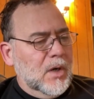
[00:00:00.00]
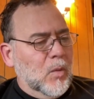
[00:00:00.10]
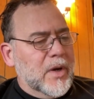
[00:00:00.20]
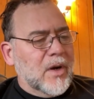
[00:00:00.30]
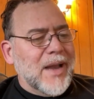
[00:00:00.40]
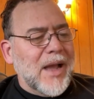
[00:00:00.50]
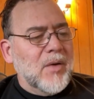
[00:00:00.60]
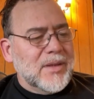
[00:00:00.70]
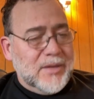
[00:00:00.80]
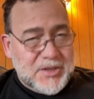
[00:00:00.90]
We are
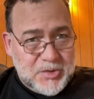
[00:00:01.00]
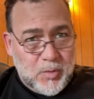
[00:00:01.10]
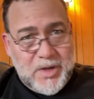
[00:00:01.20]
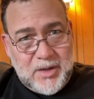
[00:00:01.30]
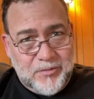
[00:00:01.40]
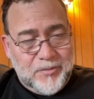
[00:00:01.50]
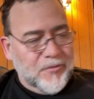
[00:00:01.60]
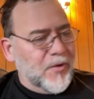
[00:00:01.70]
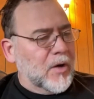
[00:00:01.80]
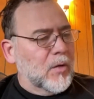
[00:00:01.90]
now, this is reading from
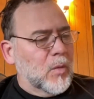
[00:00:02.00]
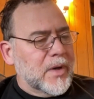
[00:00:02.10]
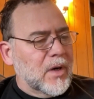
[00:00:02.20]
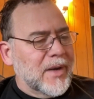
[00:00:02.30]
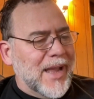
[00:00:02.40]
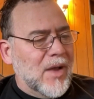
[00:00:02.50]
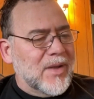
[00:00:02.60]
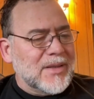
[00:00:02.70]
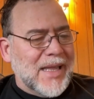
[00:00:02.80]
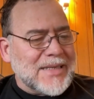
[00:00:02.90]
Farrell, we are now
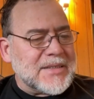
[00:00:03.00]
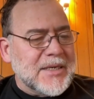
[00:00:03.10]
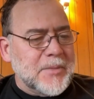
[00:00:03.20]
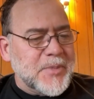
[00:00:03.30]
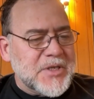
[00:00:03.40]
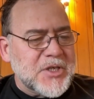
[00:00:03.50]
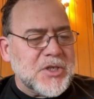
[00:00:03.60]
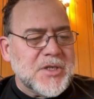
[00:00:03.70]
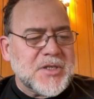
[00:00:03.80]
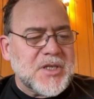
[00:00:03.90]
at last in a
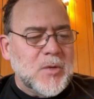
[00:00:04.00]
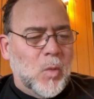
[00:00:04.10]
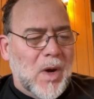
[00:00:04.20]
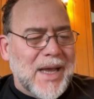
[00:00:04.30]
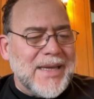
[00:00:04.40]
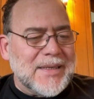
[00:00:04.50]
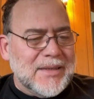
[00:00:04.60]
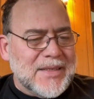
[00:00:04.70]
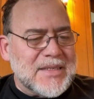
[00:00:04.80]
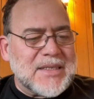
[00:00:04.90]
position to see why, at
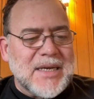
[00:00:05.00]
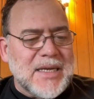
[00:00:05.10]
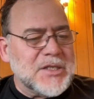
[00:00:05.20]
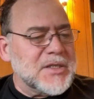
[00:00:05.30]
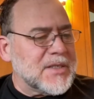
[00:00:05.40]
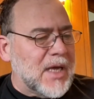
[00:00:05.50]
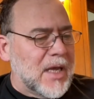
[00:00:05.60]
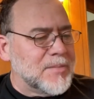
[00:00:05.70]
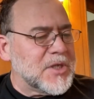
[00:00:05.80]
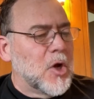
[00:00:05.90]
least in ancient
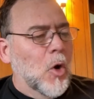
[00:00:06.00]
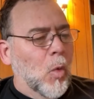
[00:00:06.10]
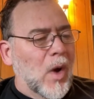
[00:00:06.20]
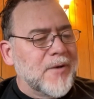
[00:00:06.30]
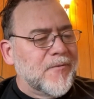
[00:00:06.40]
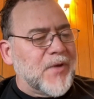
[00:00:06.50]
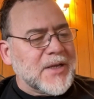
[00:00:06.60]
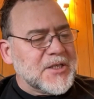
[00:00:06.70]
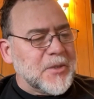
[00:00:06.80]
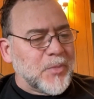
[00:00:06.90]
times, one
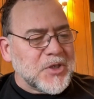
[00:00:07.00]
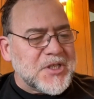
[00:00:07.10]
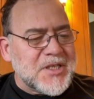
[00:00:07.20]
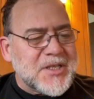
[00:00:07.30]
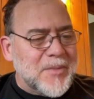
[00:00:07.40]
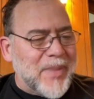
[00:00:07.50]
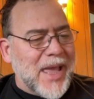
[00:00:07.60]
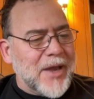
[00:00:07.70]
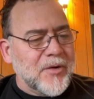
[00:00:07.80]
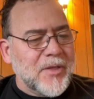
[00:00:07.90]
finds the persistent
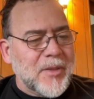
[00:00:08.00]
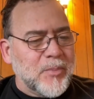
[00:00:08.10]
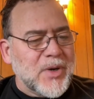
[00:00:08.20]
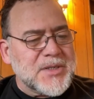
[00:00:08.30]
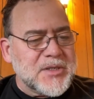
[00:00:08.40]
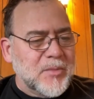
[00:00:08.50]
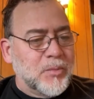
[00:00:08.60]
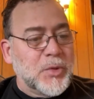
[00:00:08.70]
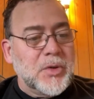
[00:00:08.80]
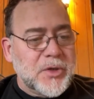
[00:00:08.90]
pattern of the presence
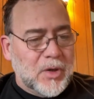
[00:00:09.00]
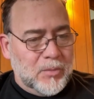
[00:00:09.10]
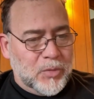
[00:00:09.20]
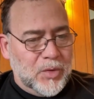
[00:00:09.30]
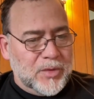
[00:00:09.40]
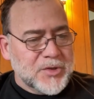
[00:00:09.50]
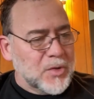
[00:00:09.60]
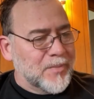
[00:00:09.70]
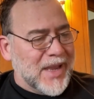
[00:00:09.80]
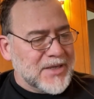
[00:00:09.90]
of bullion brokers
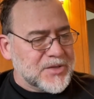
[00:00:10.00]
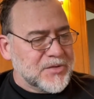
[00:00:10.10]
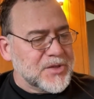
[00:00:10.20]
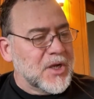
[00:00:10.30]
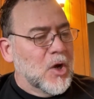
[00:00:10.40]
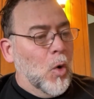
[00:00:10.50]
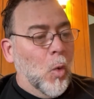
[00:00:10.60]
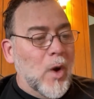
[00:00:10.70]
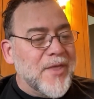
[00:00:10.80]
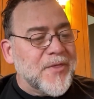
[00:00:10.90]
or banksters
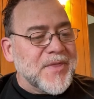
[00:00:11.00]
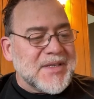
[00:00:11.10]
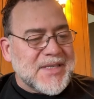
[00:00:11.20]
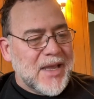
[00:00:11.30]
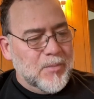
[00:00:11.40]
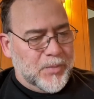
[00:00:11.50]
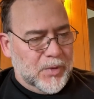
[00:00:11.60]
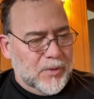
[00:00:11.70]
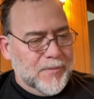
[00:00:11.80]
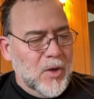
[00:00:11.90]
with the
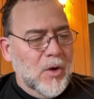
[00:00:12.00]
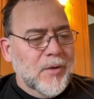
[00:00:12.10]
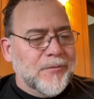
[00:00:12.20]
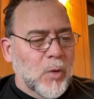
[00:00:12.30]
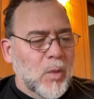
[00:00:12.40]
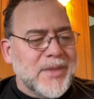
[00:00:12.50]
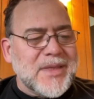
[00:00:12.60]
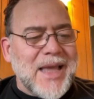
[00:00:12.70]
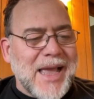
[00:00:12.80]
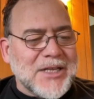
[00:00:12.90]
temple. For with
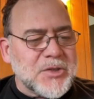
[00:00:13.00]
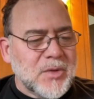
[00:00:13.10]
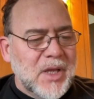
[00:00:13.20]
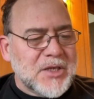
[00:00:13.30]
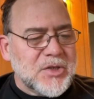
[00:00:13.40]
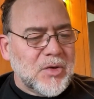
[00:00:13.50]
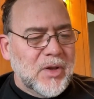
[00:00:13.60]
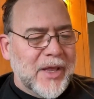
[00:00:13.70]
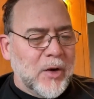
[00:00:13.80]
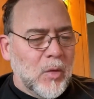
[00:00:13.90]
the
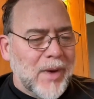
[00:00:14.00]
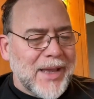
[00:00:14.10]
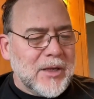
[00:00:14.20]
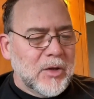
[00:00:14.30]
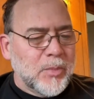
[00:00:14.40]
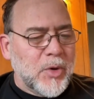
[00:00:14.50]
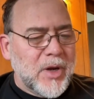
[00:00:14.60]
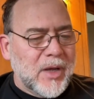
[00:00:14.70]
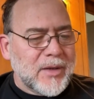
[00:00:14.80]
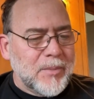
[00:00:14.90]
astrological and oracular
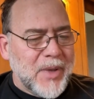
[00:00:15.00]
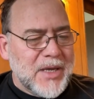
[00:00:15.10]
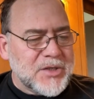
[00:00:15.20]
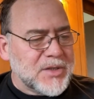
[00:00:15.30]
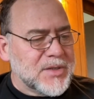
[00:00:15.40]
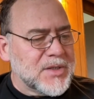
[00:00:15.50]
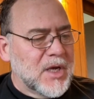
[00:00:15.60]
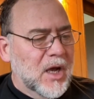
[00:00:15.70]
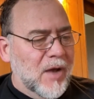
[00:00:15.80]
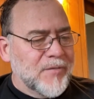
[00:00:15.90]
preoccupations
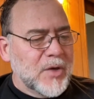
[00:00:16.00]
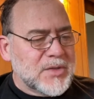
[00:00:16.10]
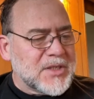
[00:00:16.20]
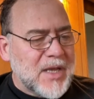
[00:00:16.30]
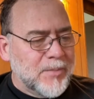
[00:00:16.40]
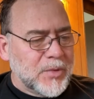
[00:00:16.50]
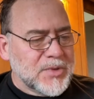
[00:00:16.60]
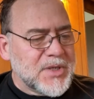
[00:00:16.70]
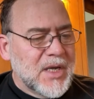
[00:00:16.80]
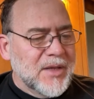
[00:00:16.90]
of those
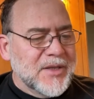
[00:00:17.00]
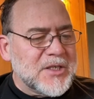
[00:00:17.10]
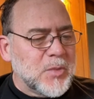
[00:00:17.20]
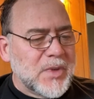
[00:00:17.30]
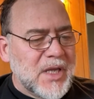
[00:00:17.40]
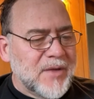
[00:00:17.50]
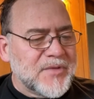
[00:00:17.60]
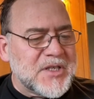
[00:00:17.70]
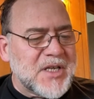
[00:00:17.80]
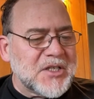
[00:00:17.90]
temples, this would give
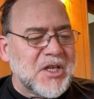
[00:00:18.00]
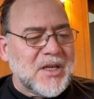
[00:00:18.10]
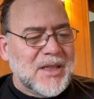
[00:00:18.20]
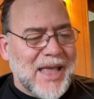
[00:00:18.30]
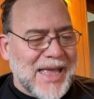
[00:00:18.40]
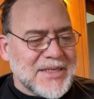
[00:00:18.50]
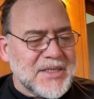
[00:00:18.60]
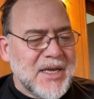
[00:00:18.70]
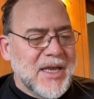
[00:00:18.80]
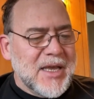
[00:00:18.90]
such a class
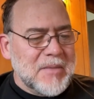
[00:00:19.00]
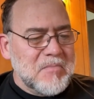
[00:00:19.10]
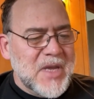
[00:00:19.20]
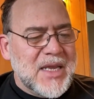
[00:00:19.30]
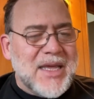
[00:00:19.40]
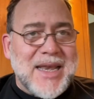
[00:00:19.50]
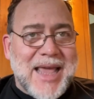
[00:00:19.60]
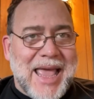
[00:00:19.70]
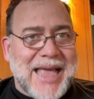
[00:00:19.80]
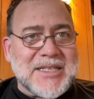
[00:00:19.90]
immediate
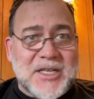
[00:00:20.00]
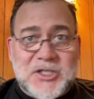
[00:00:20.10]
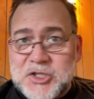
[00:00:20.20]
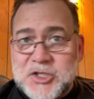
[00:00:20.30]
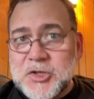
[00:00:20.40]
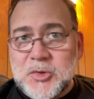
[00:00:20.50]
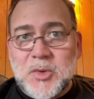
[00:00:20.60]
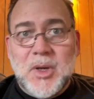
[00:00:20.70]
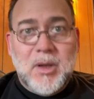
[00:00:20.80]
access to